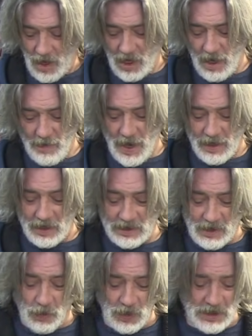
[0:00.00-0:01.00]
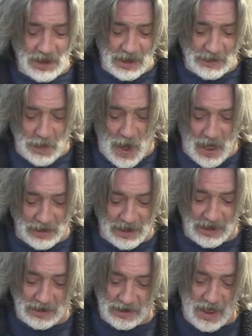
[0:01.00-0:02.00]
come out and I said, "What's in this box?"
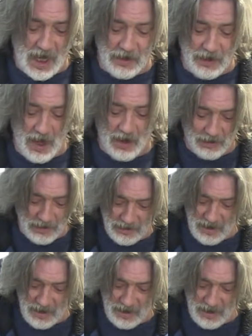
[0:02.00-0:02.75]
He says, "I don't know."